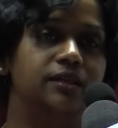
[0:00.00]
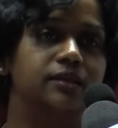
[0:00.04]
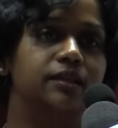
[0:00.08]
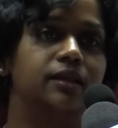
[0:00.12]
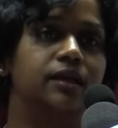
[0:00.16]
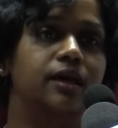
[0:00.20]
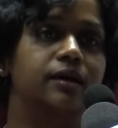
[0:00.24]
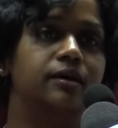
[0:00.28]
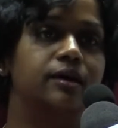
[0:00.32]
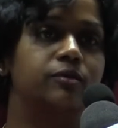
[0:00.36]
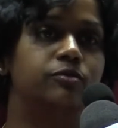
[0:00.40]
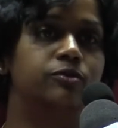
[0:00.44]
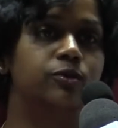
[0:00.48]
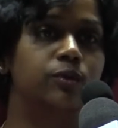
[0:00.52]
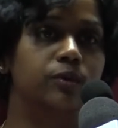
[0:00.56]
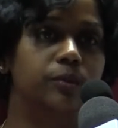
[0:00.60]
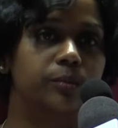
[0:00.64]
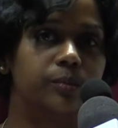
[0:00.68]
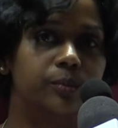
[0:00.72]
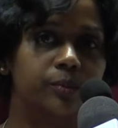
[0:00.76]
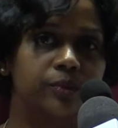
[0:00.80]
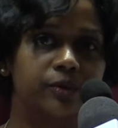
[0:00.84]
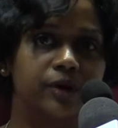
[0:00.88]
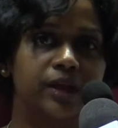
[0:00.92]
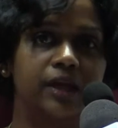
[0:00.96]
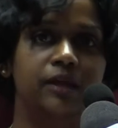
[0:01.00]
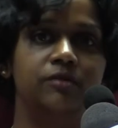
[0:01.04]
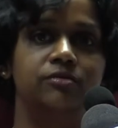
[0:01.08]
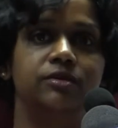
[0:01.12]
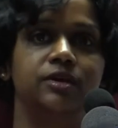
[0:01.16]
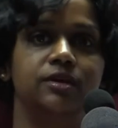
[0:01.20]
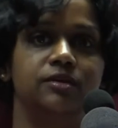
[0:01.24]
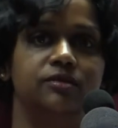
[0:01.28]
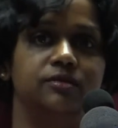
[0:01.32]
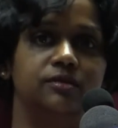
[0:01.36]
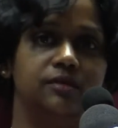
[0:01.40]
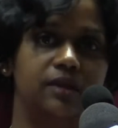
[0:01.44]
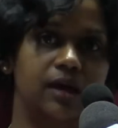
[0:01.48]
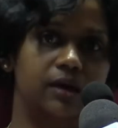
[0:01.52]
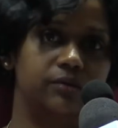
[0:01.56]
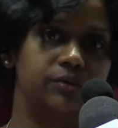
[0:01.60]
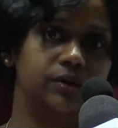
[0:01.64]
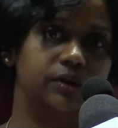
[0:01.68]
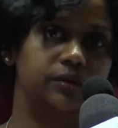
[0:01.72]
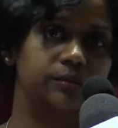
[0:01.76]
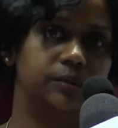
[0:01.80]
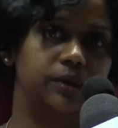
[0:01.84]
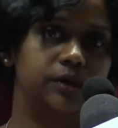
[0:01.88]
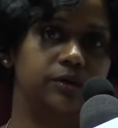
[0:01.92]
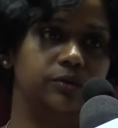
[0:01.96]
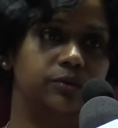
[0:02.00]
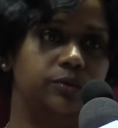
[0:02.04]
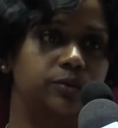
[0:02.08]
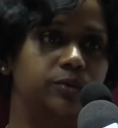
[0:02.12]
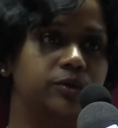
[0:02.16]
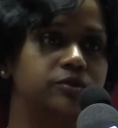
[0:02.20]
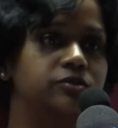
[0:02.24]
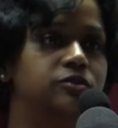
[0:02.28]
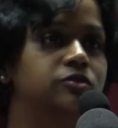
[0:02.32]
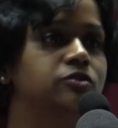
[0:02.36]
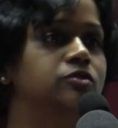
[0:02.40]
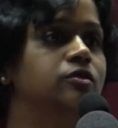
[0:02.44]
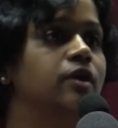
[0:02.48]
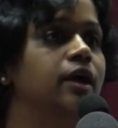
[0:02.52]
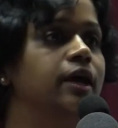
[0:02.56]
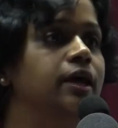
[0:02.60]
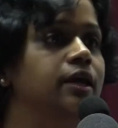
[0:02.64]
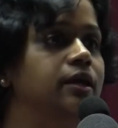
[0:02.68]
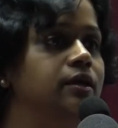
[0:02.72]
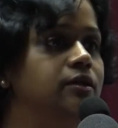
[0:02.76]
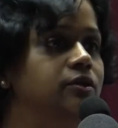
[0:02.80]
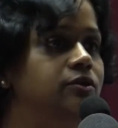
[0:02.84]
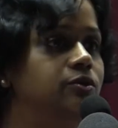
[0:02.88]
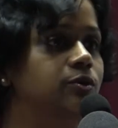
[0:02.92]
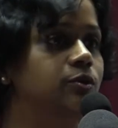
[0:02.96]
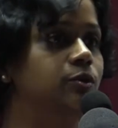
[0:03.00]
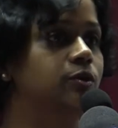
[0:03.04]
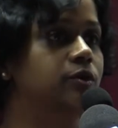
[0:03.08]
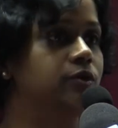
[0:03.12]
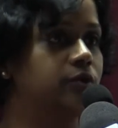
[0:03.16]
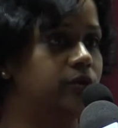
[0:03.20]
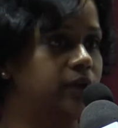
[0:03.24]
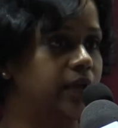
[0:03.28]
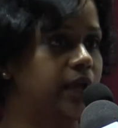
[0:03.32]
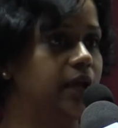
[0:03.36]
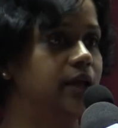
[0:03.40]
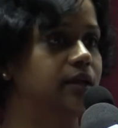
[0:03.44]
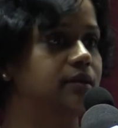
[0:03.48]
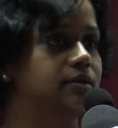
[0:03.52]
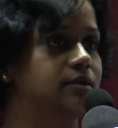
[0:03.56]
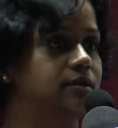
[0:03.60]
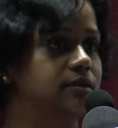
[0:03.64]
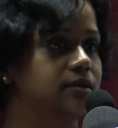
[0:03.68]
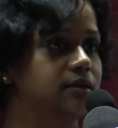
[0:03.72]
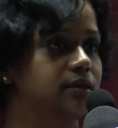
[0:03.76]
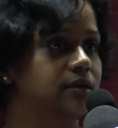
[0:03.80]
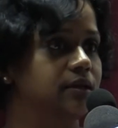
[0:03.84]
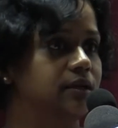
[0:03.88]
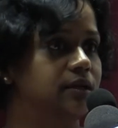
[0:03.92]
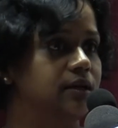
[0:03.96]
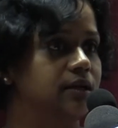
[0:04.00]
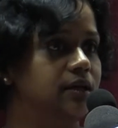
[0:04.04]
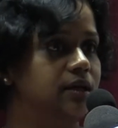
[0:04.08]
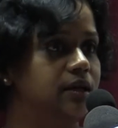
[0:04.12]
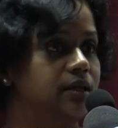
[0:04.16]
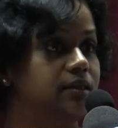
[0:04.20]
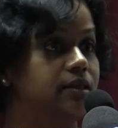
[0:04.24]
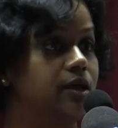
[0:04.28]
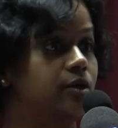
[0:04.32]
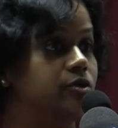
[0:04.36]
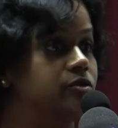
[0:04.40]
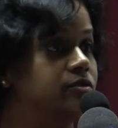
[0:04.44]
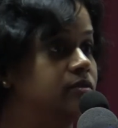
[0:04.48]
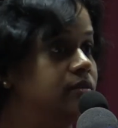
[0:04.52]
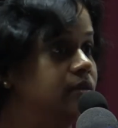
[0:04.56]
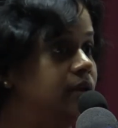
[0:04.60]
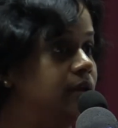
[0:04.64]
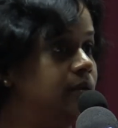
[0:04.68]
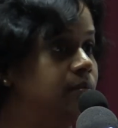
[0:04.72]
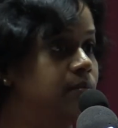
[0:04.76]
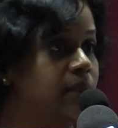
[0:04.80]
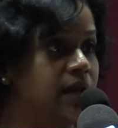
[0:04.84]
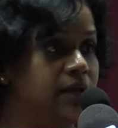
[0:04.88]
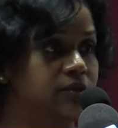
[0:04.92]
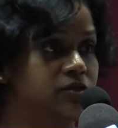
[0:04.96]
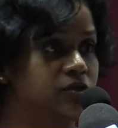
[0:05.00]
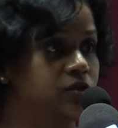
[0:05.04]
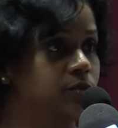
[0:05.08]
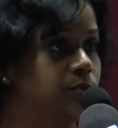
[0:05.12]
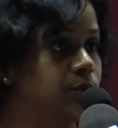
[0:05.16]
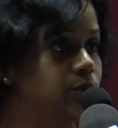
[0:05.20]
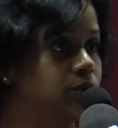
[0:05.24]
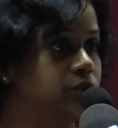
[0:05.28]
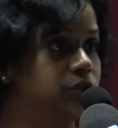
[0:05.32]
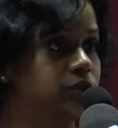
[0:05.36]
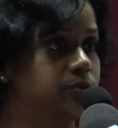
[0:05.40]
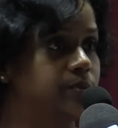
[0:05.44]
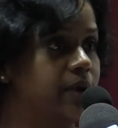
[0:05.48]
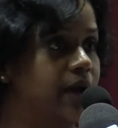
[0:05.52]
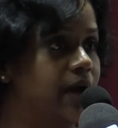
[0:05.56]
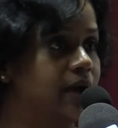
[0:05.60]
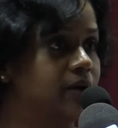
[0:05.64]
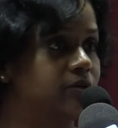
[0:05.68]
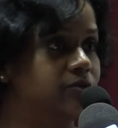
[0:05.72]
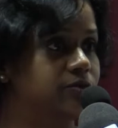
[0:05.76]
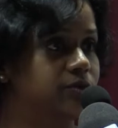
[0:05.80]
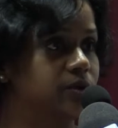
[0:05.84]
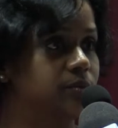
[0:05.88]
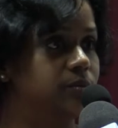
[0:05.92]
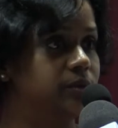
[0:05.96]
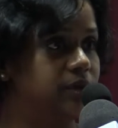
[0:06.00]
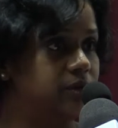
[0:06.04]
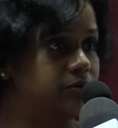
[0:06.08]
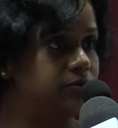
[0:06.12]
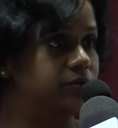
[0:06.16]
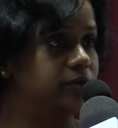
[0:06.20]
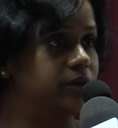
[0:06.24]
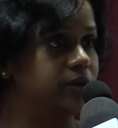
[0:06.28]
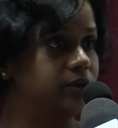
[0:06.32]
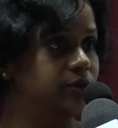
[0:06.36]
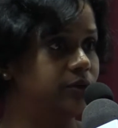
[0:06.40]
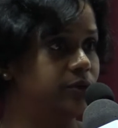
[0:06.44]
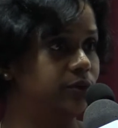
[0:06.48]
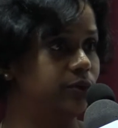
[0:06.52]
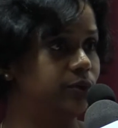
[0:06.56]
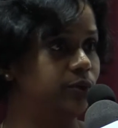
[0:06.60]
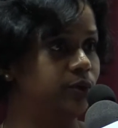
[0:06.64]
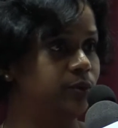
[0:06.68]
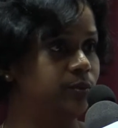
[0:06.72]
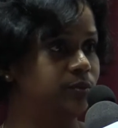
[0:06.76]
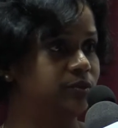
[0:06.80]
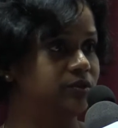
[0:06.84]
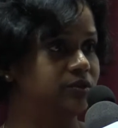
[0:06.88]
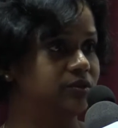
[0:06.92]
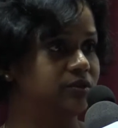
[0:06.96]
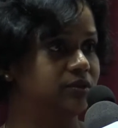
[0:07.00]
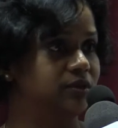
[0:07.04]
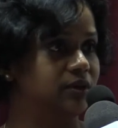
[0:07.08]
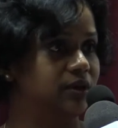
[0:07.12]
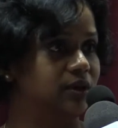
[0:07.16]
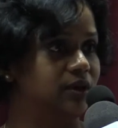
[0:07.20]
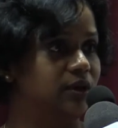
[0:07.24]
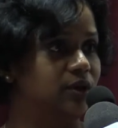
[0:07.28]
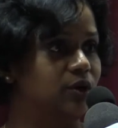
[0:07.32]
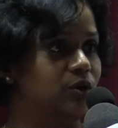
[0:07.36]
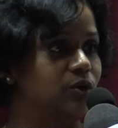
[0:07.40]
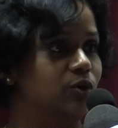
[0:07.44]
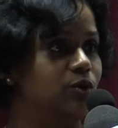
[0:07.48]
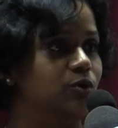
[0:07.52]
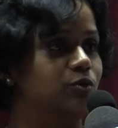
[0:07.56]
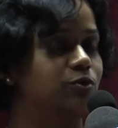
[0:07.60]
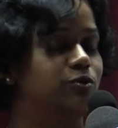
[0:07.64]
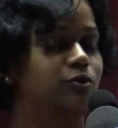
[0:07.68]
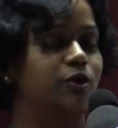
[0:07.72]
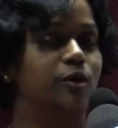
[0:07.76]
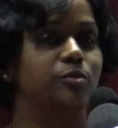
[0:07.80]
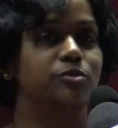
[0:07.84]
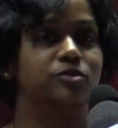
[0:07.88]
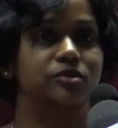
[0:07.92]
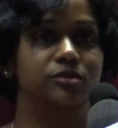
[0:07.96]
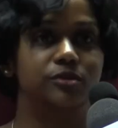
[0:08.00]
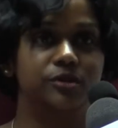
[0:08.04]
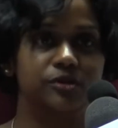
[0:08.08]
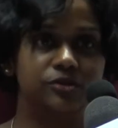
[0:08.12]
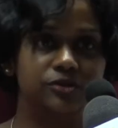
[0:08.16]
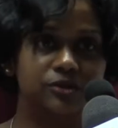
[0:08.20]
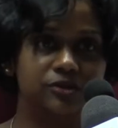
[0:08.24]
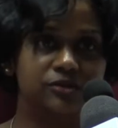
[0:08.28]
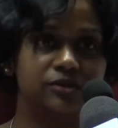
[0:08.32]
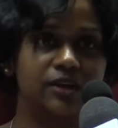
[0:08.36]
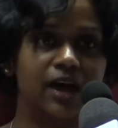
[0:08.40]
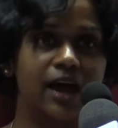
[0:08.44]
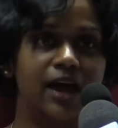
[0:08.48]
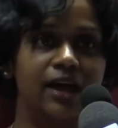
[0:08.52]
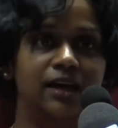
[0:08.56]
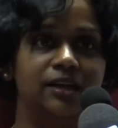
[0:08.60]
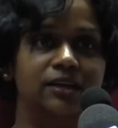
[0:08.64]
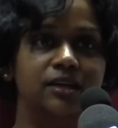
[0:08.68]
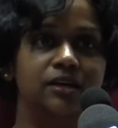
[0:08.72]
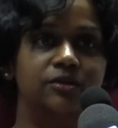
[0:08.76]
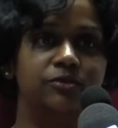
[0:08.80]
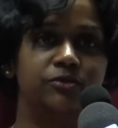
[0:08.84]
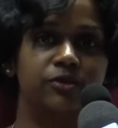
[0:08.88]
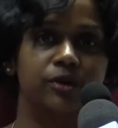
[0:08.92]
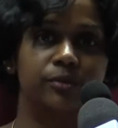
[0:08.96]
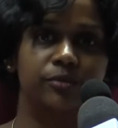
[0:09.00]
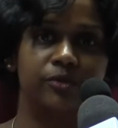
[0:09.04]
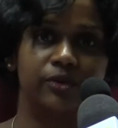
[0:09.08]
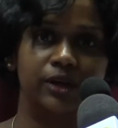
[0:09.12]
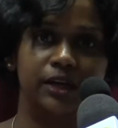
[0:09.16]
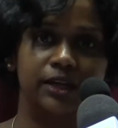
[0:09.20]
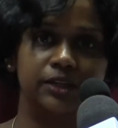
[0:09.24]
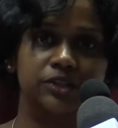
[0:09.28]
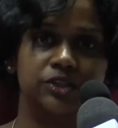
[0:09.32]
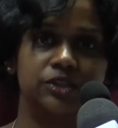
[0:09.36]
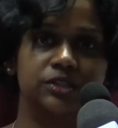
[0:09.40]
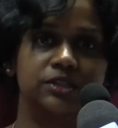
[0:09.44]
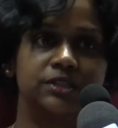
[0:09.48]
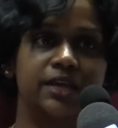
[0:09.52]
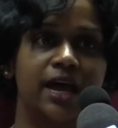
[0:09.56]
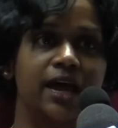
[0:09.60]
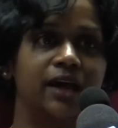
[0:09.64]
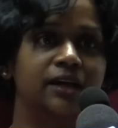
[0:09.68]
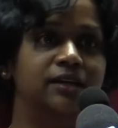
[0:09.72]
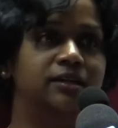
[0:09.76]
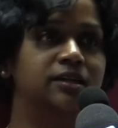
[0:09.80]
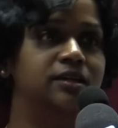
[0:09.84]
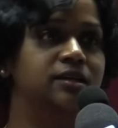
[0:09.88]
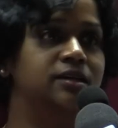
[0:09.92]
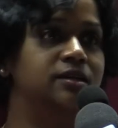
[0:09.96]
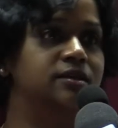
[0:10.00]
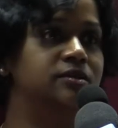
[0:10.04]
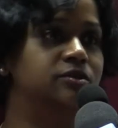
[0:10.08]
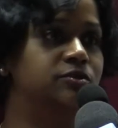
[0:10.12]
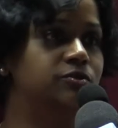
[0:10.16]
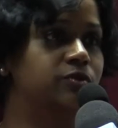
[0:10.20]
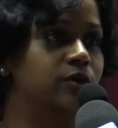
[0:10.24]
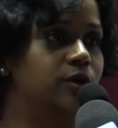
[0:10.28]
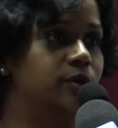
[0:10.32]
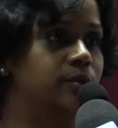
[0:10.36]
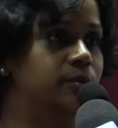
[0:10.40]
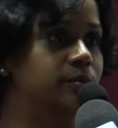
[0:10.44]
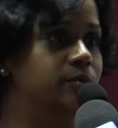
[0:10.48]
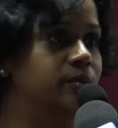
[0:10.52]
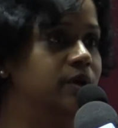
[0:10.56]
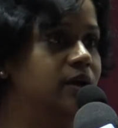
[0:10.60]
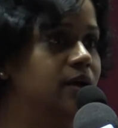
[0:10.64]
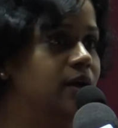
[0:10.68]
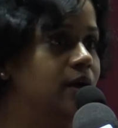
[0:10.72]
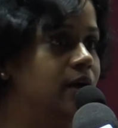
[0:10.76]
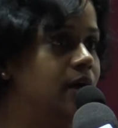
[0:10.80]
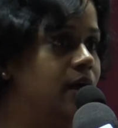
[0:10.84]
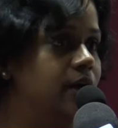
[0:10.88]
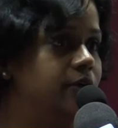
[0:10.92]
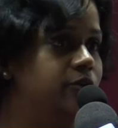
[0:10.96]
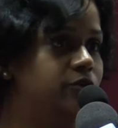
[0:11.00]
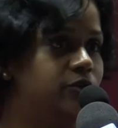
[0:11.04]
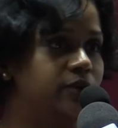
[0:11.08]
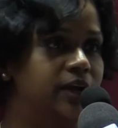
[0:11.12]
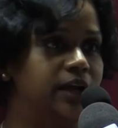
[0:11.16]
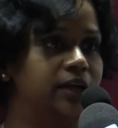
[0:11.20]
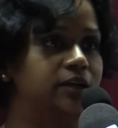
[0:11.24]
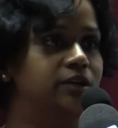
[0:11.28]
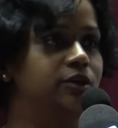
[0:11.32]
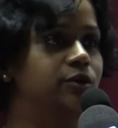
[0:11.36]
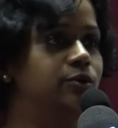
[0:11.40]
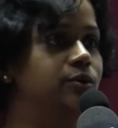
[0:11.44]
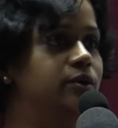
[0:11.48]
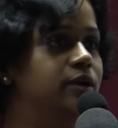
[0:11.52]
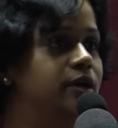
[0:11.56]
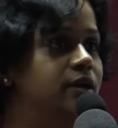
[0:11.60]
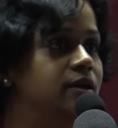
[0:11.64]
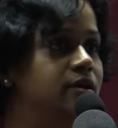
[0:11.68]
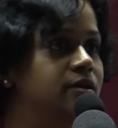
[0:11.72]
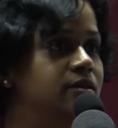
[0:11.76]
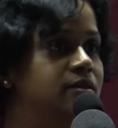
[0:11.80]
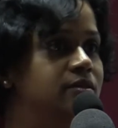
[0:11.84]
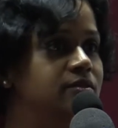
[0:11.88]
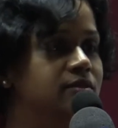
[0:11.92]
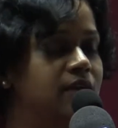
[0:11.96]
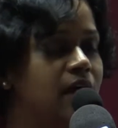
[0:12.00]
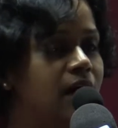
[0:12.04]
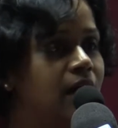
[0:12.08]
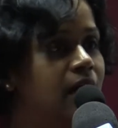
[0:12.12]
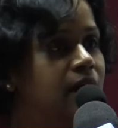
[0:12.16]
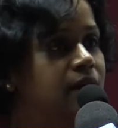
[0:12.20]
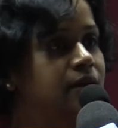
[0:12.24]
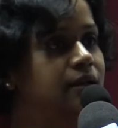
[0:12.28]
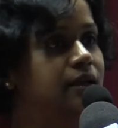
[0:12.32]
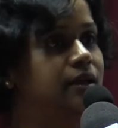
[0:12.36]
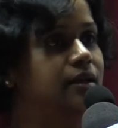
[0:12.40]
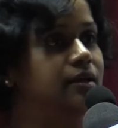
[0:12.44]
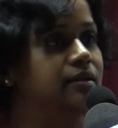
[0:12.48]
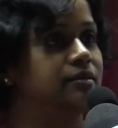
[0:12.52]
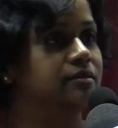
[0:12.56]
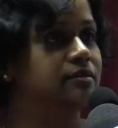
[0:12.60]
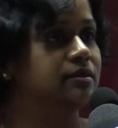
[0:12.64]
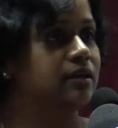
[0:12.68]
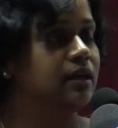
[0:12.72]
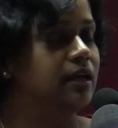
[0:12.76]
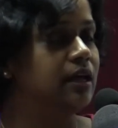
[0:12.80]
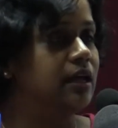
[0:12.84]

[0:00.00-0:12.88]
the previous government was trying to create. There was immense pushback from different groups, from civil society, from religious actors, from trade unions, artists.